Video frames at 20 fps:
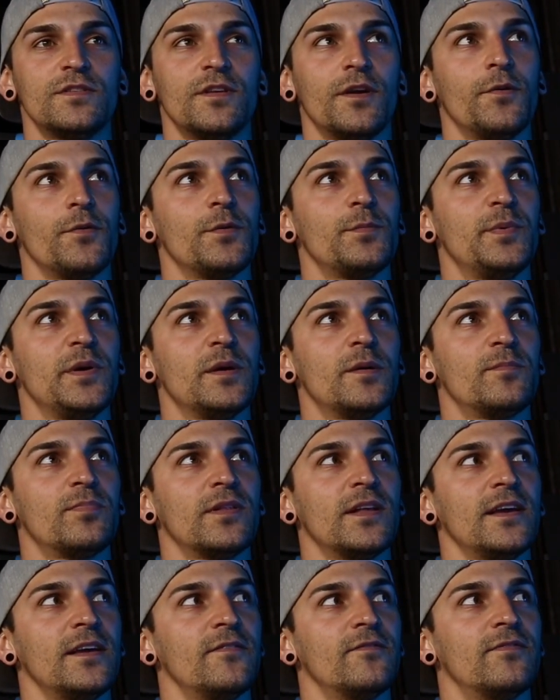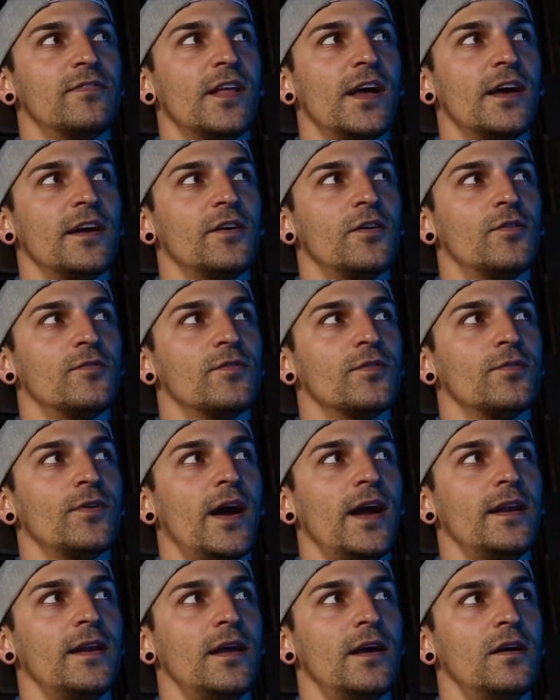there would be a plane flying over
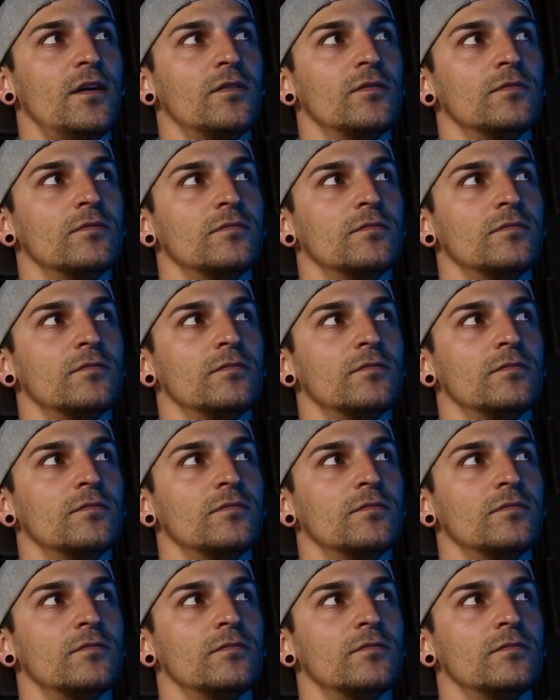right now.